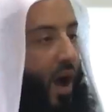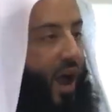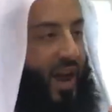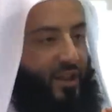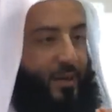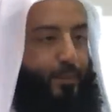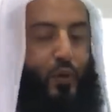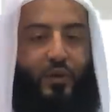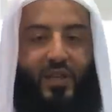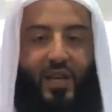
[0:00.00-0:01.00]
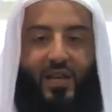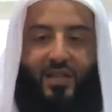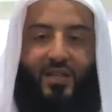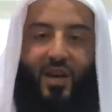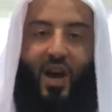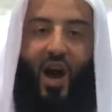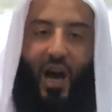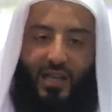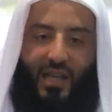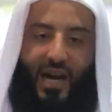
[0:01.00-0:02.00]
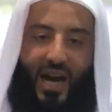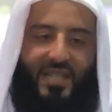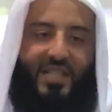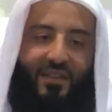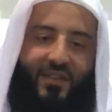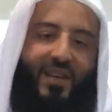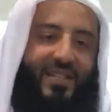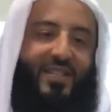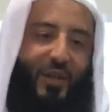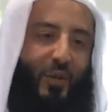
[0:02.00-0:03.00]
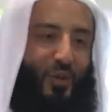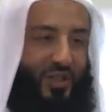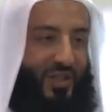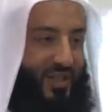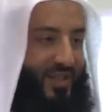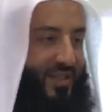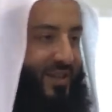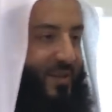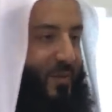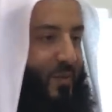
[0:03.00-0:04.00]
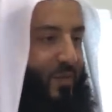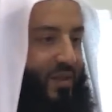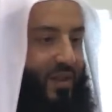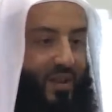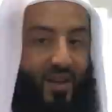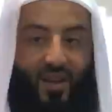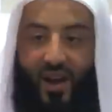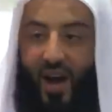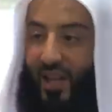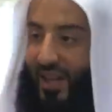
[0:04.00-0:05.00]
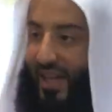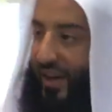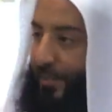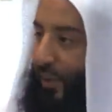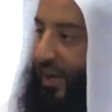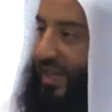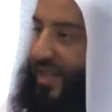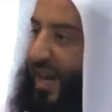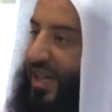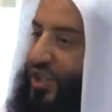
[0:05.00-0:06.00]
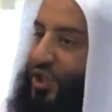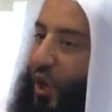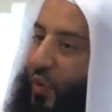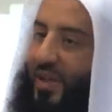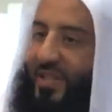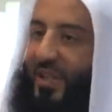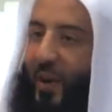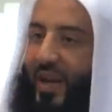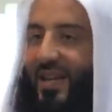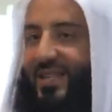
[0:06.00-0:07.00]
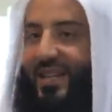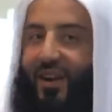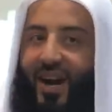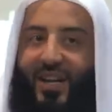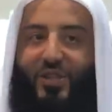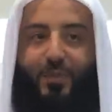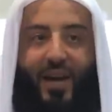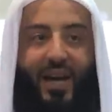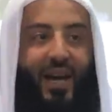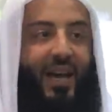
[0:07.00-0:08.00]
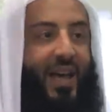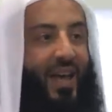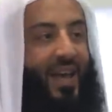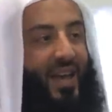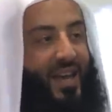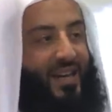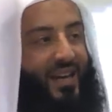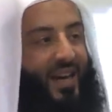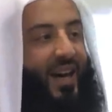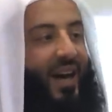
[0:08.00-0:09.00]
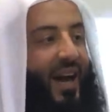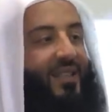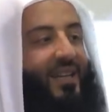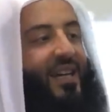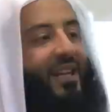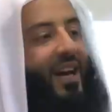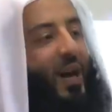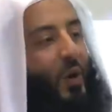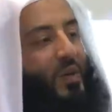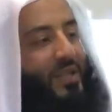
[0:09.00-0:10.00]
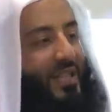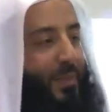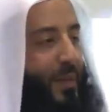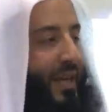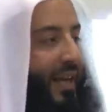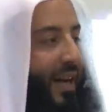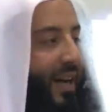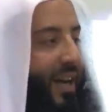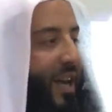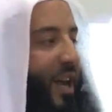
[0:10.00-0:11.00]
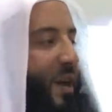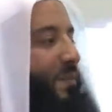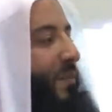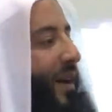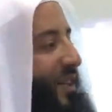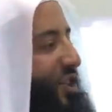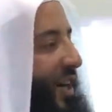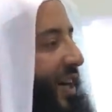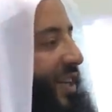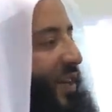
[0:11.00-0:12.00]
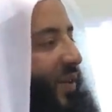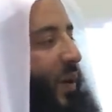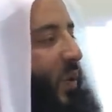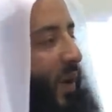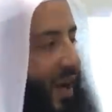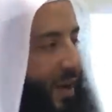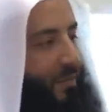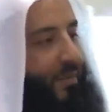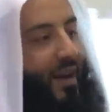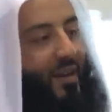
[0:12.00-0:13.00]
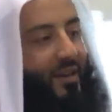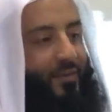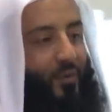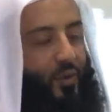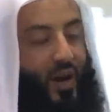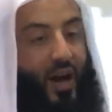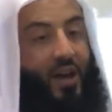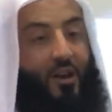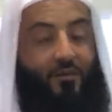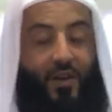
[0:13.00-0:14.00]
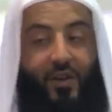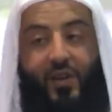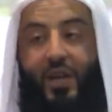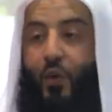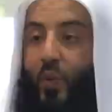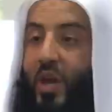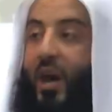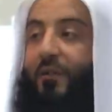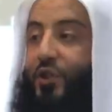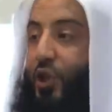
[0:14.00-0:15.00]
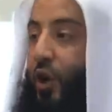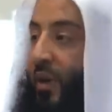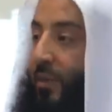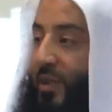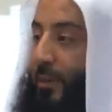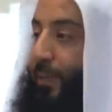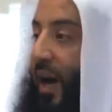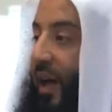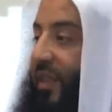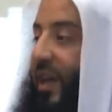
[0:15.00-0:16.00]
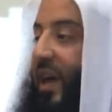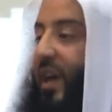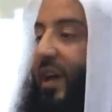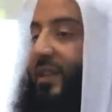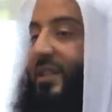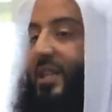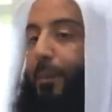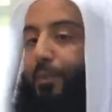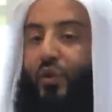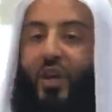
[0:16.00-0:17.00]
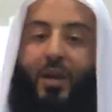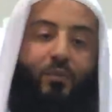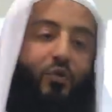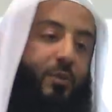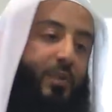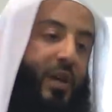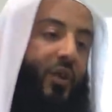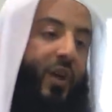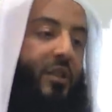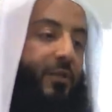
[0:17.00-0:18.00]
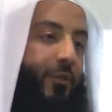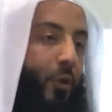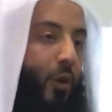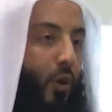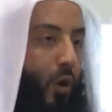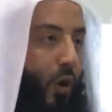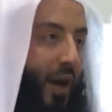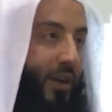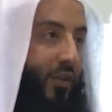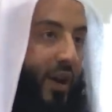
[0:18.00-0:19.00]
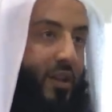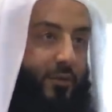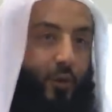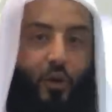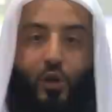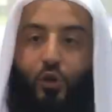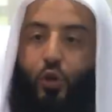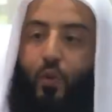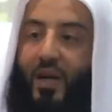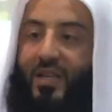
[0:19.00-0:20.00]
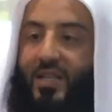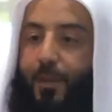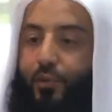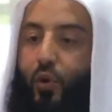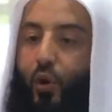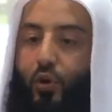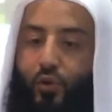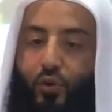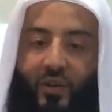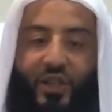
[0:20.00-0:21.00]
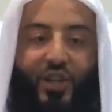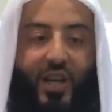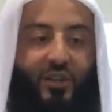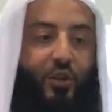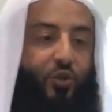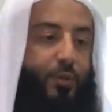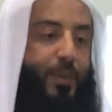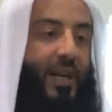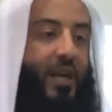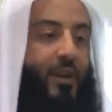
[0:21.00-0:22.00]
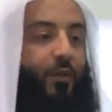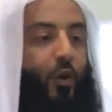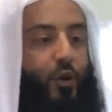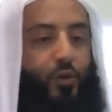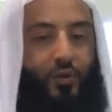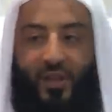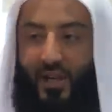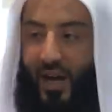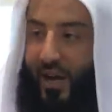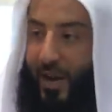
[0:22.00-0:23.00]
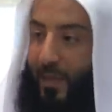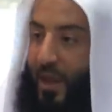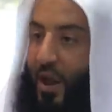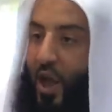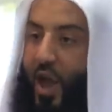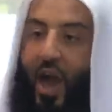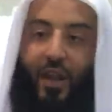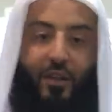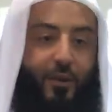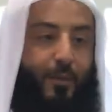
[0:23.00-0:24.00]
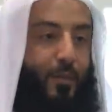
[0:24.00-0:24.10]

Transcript: And the beauty is Allah has given us solutions. Allah Rabbul Izzah has shown us the way. Listen, qala subhana, inna hadaynahu sabila imma shakiran wa imma kafura. Verily we have shown him the path. It is up to him to be grateful or ungrateful, to accept or to reject, to believe or to deny. And